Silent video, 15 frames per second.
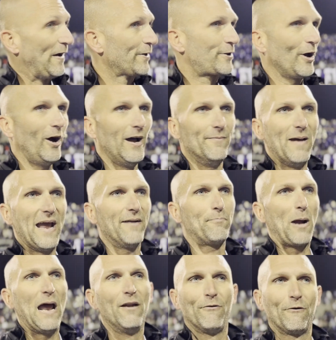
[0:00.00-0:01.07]
it feels good,
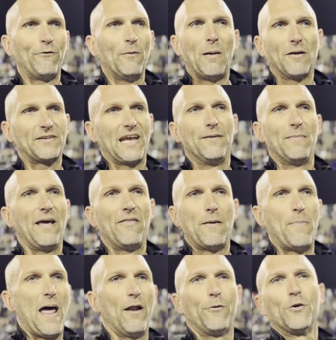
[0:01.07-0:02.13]
man. Proud of our football team, man.
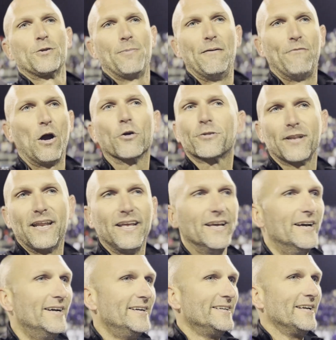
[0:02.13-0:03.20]
They battled through some adversity,
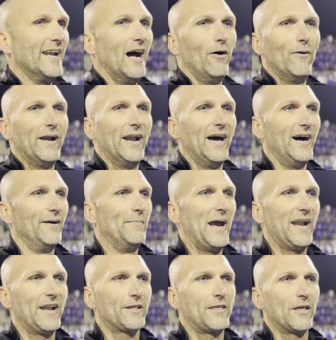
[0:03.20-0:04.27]
you know, and uh,
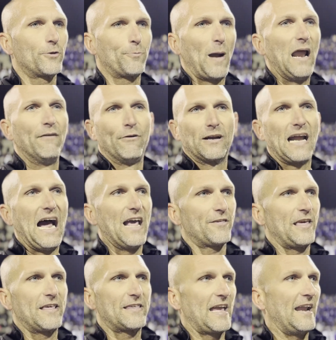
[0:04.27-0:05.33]
man, it's it's proud of our
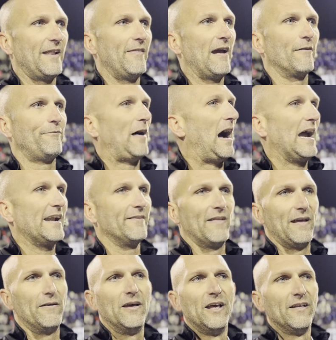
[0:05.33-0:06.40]
guys. They stayed in there and fight.
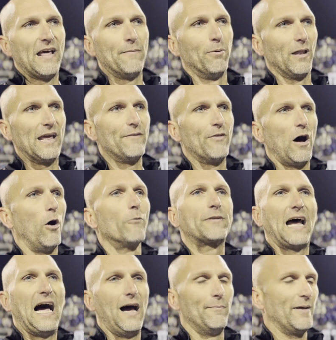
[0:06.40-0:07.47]
And they, they believed the whole
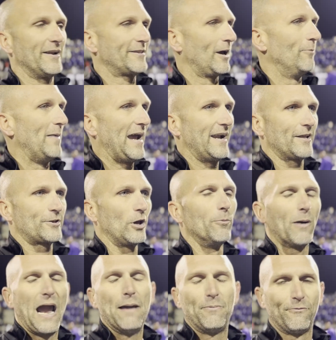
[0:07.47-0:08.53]
time, and so man, it's
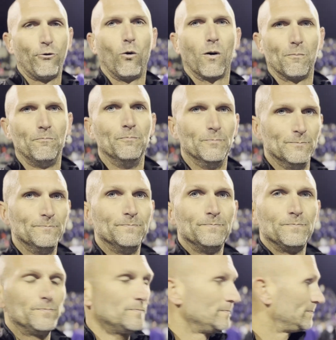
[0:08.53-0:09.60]
super happy for them. How
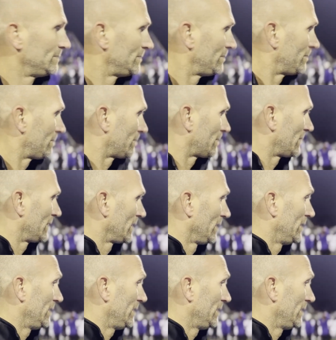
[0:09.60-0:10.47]
about Aaron's performance?